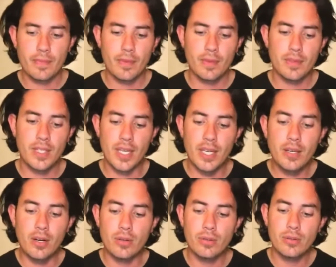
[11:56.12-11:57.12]
the
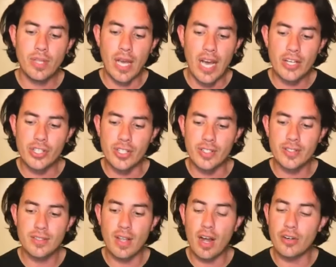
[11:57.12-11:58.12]
ego, the ashes,
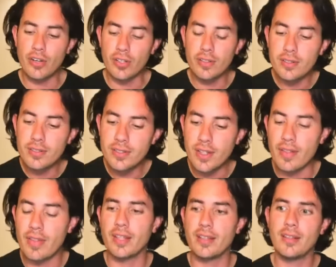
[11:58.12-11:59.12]
are not
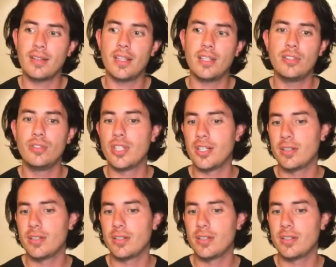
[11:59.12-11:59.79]
something that you just